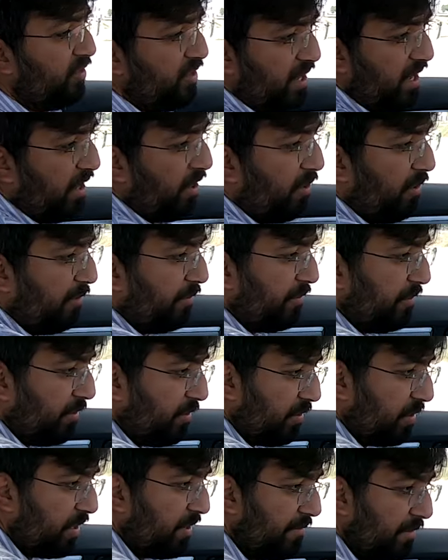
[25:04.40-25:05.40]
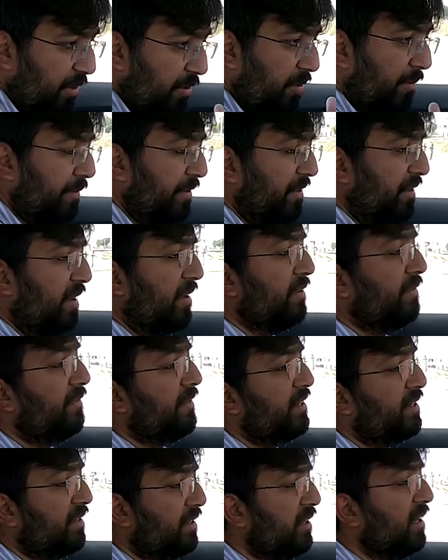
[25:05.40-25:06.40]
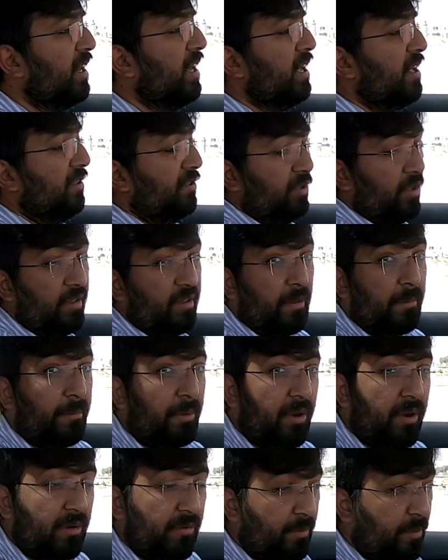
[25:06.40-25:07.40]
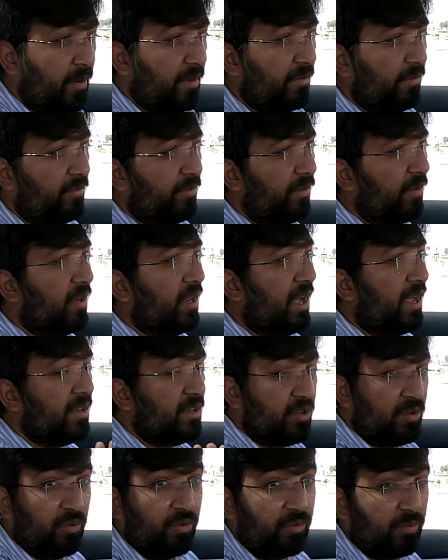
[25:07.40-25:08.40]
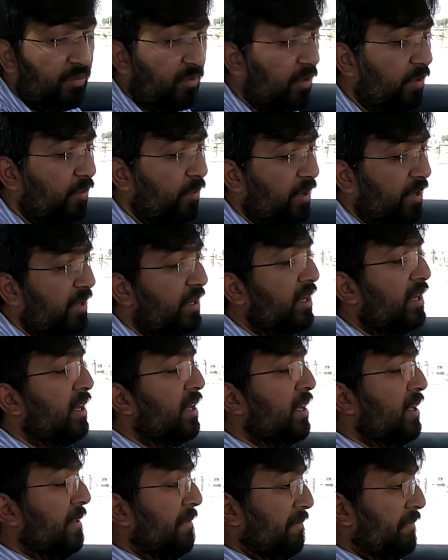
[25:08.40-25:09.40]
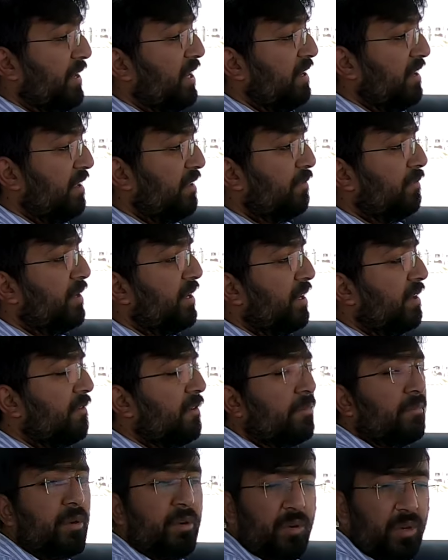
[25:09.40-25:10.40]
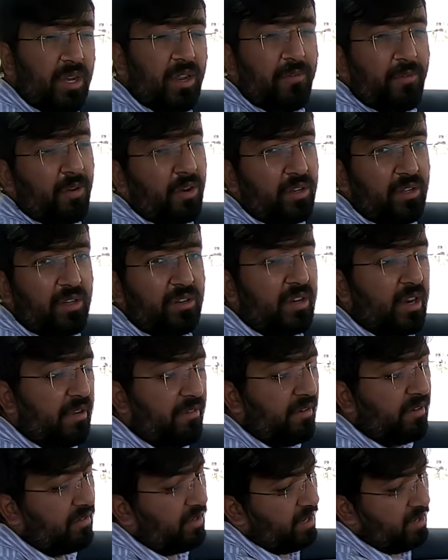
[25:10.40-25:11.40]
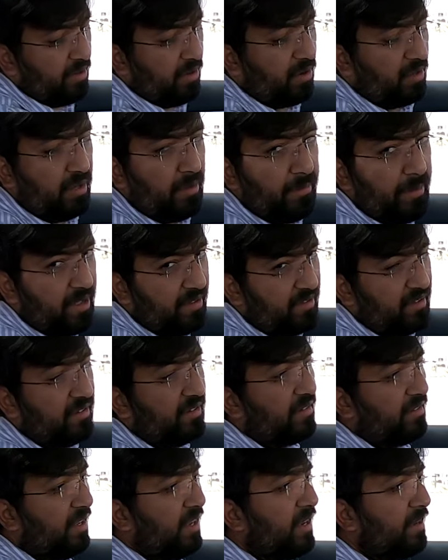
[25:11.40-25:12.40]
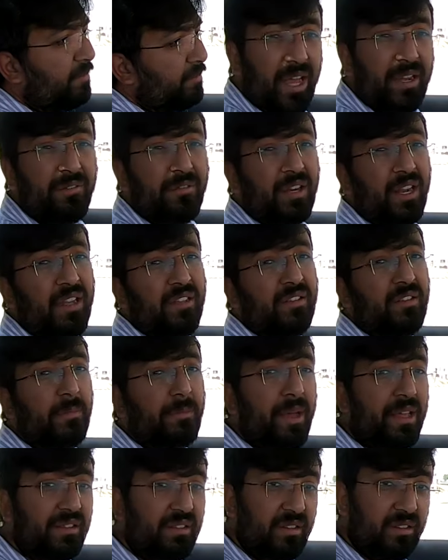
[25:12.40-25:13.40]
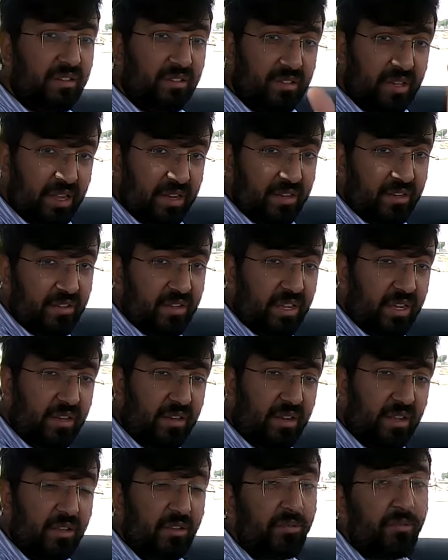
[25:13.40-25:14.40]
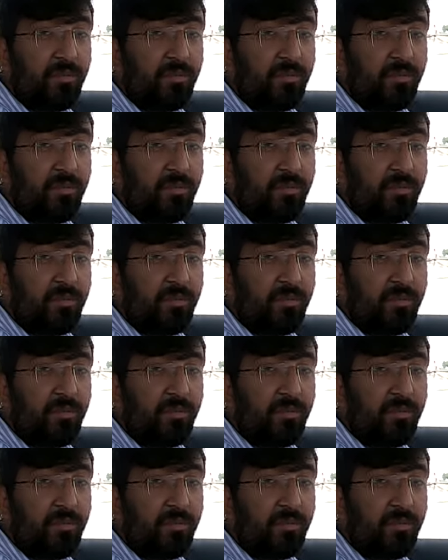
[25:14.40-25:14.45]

sake of giving you a massage feature. So it's a purposeful and useful one that has been given, but only for the driver side, not the passenger side. And whereas the passenger side seat is